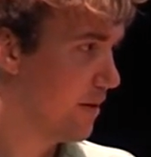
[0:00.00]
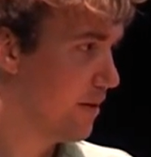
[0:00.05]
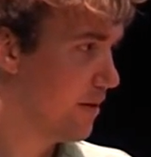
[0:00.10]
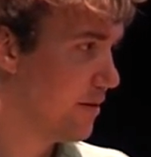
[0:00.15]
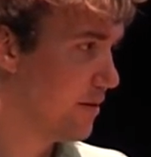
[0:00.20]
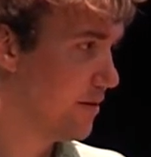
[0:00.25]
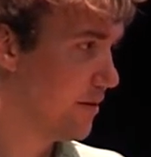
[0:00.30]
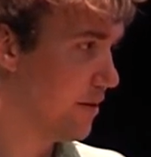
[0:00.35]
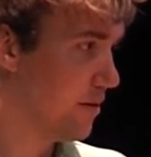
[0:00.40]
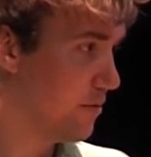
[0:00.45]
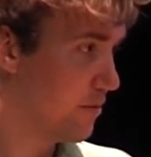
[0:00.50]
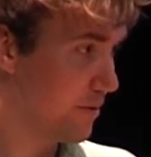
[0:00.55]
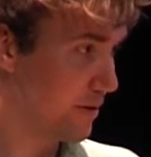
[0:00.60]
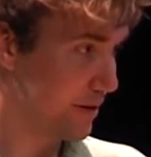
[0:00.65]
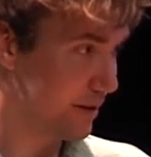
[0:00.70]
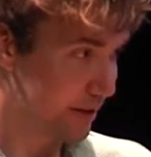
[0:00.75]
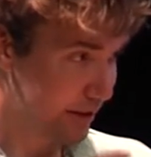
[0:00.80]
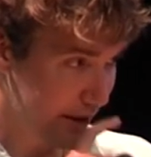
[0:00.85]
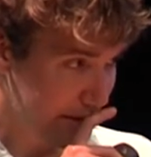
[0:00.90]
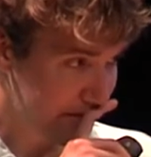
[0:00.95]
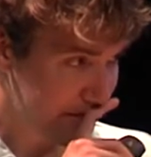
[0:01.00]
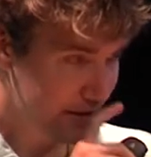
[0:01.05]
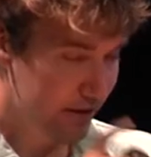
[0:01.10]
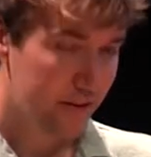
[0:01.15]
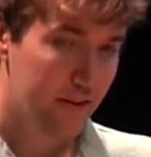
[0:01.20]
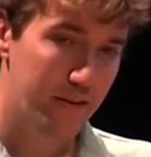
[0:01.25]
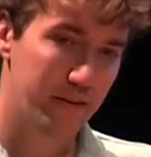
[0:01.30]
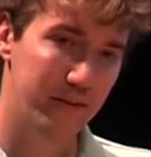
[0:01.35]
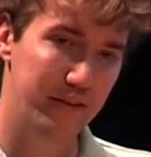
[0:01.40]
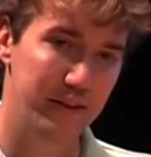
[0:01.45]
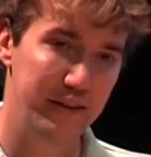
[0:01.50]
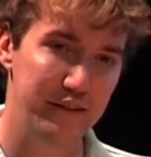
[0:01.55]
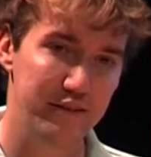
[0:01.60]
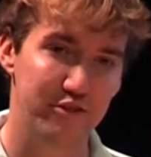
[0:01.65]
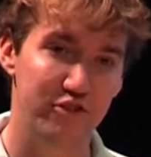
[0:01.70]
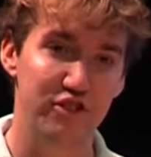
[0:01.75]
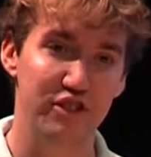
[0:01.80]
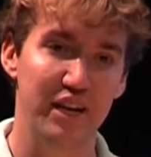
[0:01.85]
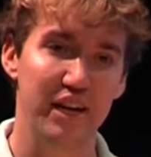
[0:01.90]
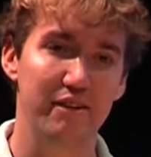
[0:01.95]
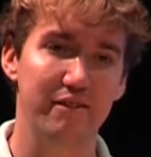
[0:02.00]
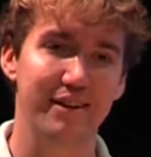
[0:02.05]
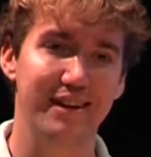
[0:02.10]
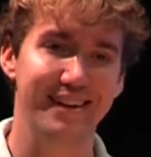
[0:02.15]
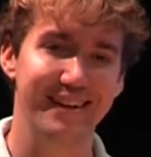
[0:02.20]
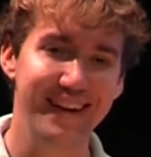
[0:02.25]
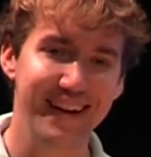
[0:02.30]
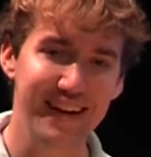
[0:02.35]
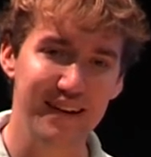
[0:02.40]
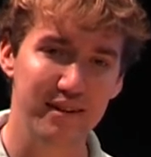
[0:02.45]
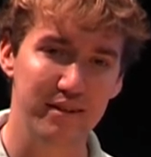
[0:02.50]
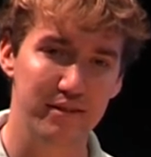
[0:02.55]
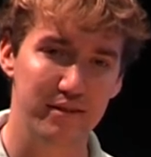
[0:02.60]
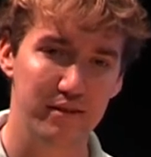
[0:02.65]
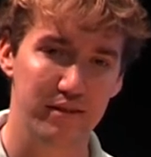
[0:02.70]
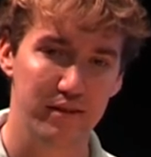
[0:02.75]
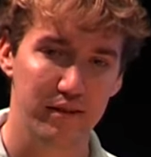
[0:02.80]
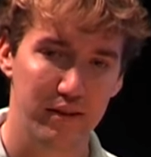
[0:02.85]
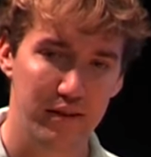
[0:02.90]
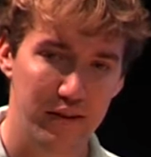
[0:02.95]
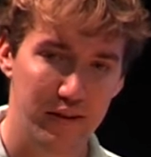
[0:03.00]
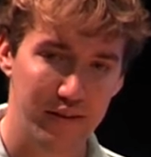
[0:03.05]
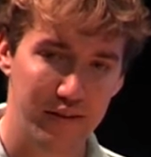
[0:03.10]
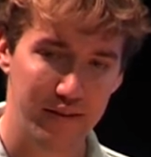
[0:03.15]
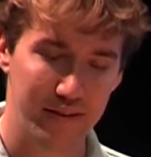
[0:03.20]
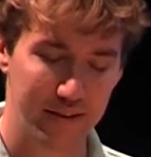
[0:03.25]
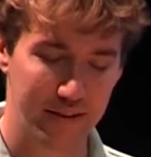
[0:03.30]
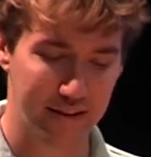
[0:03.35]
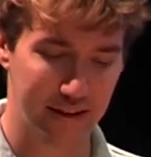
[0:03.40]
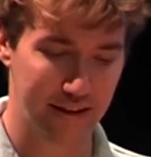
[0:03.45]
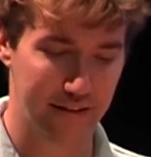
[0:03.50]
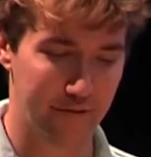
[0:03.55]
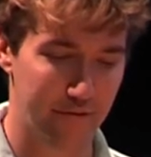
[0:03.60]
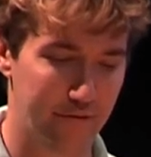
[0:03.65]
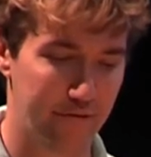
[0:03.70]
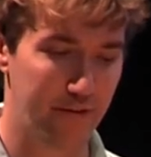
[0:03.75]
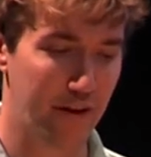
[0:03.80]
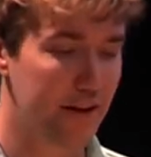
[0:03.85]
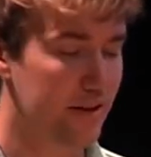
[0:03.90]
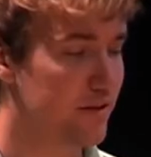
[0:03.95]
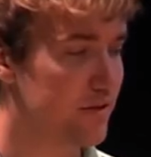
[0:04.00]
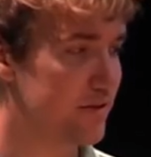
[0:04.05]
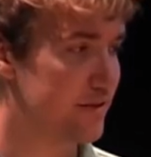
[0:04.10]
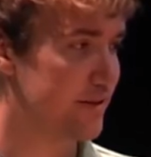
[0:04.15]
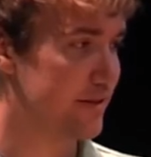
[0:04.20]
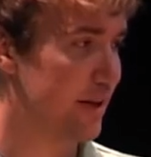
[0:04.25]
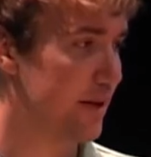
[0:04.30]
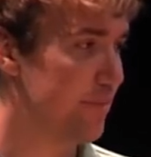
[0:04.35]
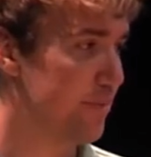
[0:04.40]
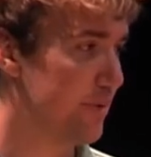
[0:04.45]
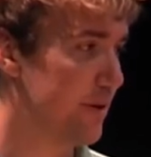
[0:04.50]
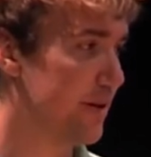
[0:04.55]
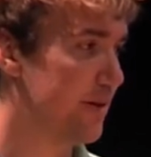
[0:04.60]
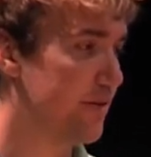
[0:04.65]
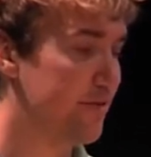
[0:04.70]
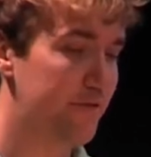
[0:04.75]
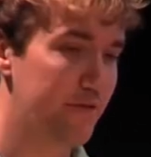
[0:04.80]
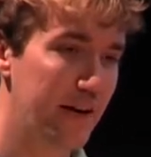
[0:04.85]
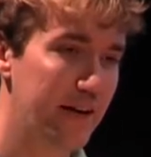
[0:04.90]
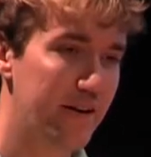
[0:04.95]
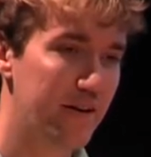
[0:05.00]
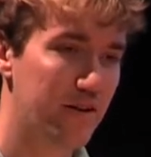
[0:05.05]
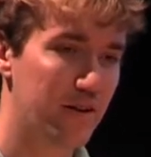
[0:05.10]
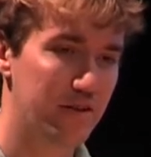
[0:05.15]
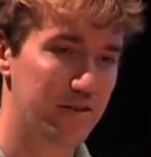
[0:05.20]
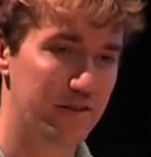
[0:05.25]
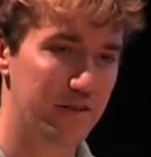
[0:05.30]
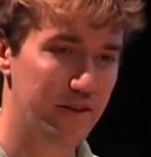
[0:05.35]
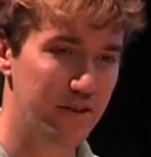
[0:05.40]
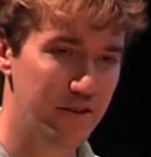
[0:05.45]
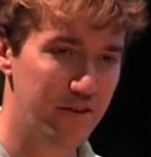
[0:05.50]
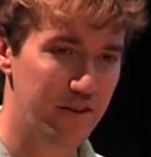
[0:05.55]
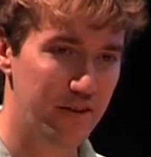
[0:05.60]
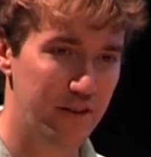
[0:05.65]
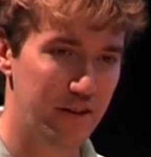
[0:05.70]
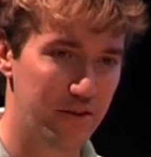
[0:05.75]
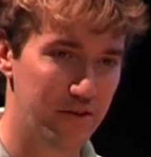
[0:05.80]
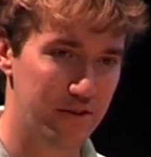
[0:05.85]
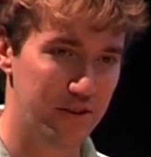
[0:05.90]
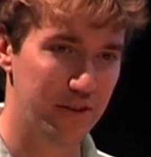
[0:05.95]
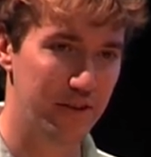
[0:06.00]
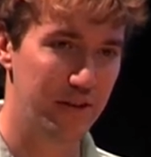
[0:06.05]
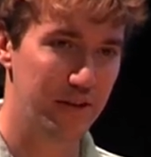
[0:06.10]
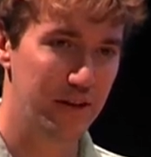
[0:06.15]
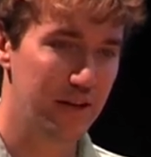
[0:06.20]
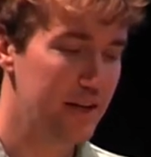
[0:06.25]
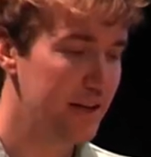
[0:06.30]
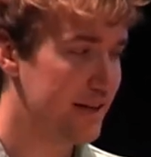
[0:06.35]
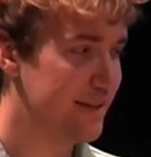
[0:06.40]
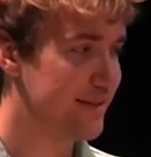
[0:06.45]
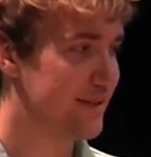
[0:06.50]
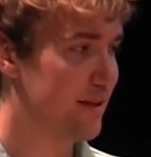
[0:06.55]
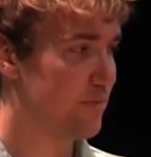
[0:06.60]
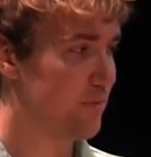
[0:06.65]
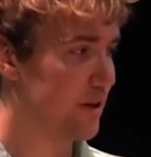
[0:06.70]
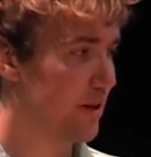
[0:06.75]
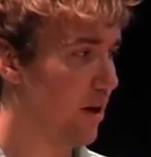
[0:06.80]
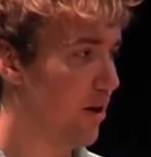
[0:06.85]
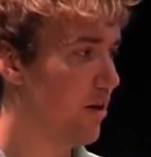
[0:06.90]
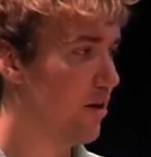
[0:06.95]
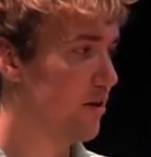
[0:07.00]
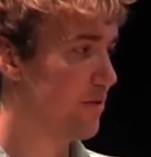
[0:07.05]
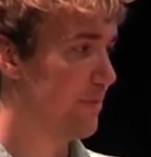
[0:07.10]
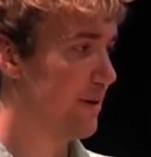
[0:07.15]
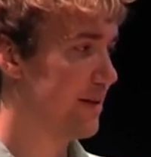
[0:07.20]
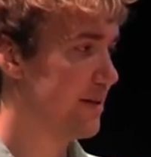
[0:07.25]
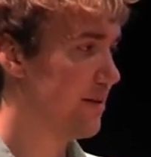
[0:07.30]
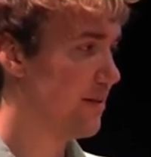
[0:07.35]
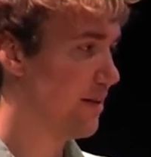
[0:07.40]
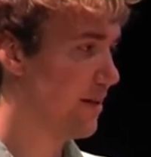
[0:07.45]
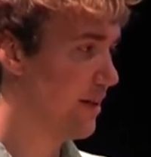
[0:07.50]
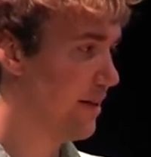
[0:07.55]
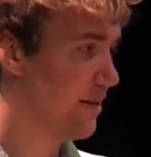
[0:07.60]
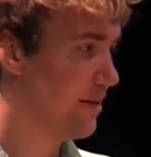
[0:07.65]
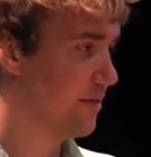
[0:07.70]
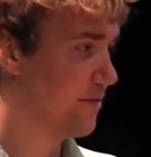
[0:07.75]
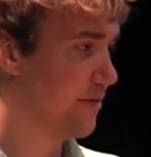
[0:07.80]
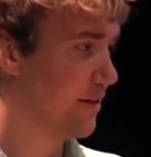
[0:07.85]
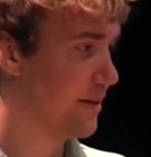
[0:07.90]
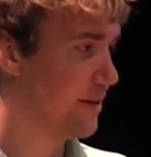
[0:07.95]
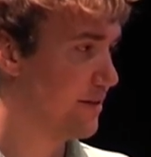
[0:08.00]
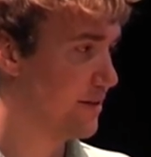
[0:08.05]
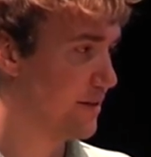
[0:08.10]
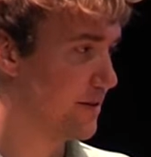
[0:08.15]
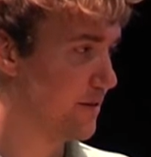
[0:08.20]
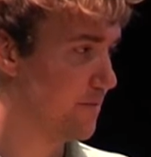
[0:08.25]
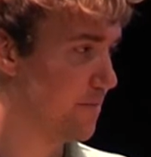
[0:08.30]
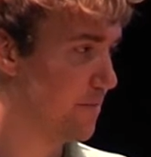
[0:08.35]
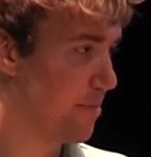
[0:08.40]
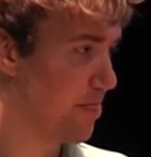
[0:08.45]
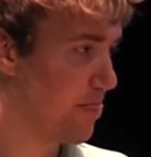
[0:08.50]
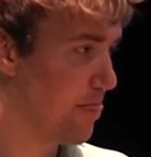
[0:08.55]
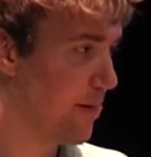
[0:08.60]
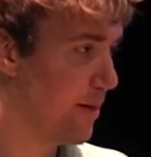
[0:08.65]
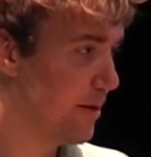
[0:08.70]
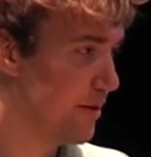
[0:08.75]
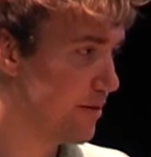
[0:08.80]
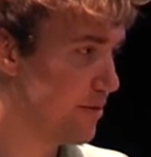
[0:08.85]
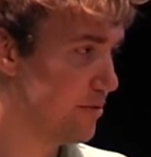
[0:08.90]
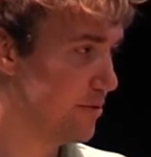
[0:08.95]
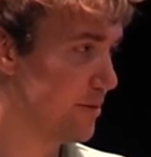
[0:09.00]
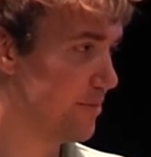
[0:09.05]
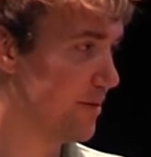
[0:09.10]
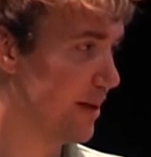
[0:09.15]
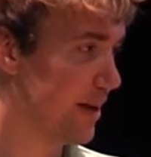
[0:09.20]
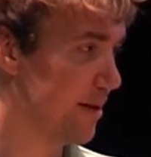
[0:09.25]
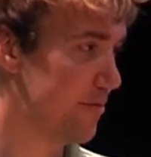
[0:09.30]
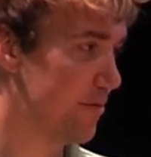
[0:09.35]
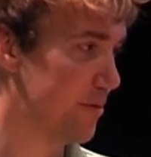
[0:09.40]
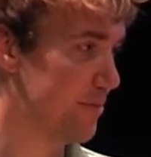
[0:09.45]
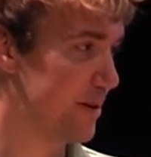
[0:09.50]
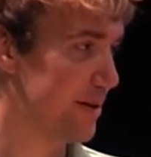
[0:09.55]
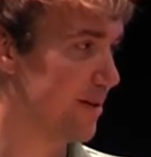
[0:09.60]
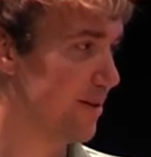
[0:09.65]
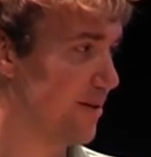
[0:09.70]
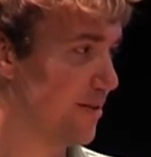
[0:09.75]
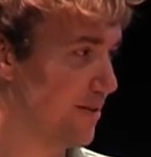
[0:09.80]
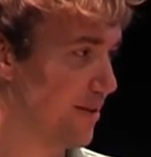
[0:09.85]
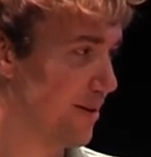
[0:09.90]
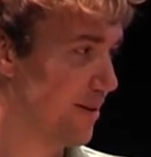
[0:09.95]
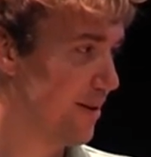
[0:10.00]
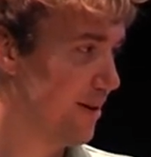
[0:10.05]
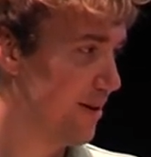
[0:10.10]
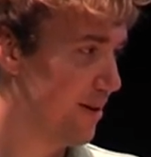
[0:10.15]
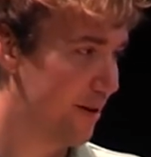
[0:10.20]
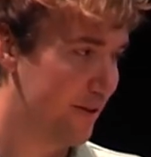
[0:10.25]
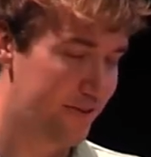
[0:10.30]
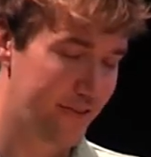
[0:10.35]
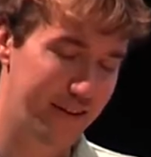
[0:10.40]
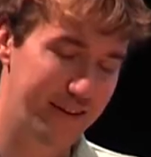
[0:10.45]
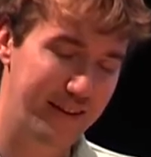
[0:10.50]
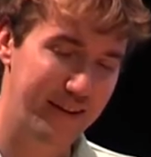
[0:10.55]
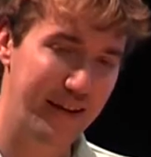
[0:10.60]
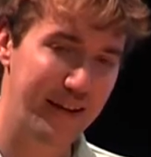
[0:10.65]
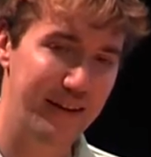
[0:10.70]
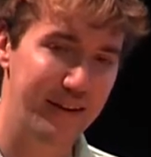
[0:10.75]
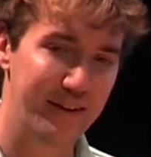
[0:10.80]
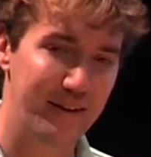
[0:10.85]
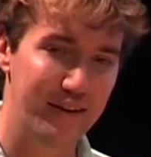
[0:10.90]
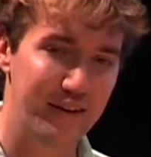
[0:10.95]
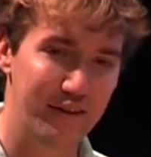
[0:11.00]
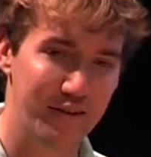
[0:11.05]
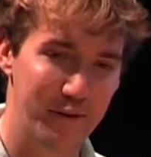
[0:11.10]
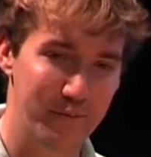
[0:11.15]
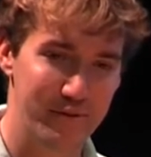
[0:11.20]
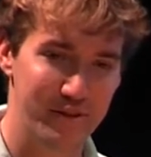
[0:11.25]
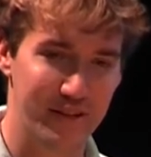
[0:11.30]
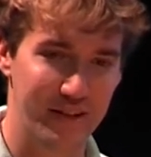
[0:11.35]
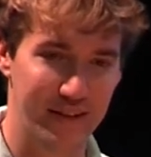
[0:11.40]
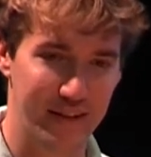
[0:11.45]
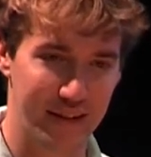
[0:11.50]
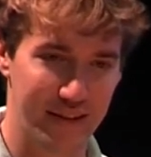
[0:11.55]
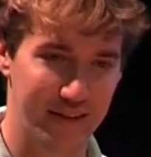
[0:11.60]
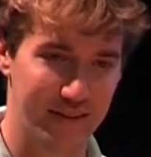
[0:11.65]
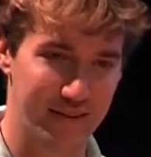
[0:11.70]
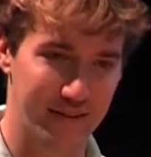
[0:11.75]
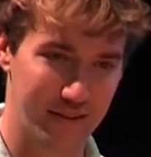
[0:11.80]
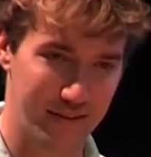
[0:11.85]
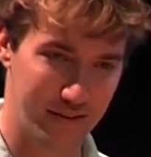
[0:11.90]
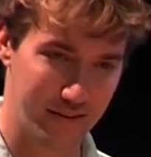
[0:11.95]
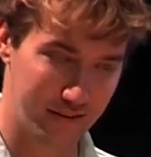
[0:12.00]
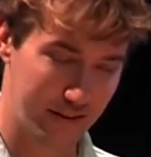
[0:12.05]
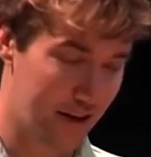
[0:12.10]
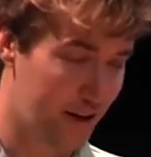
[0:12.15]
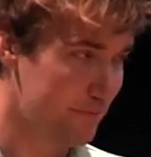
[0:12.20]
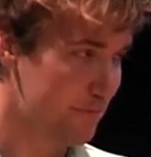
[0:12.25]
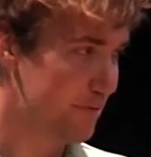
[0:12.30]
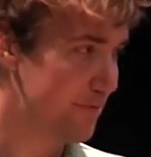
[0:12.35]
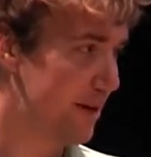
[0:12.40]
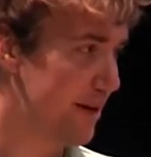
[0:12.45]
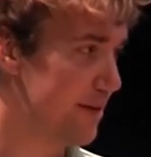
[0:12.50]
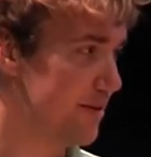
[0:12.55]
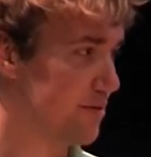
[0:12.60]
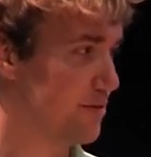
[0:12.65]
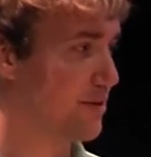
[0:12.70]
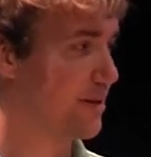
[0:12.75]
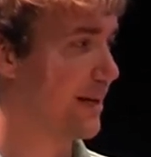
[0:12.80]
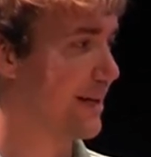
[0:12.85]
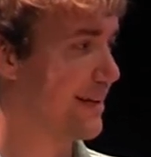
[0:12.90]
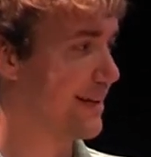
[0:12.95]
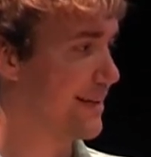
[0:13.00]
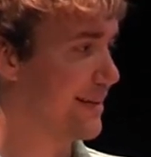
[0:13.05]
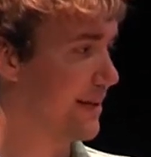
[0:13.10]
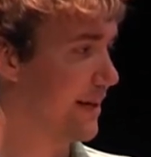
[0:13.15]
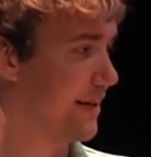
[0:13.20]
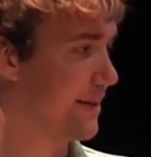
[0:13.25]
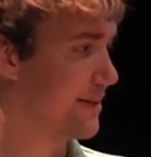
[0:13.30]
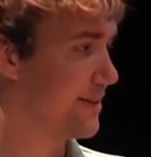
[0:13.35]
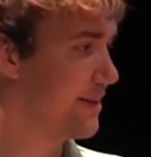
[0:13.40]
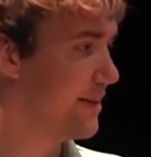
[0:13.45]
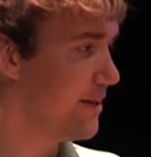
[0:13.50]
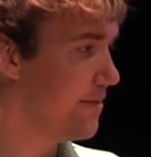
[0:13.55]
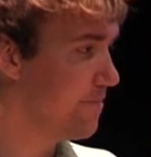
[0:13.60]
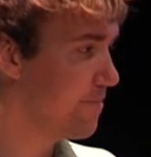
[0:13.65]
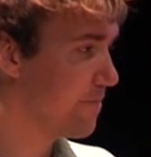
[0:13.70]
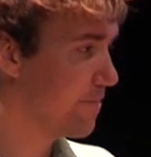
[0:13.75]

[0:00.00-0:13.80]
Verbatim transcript: So given these generic attacks, the kind of final step in defining our security notion is that we augmented the interface to obtain what we called authenticated encryption against Compromise, or AEAC,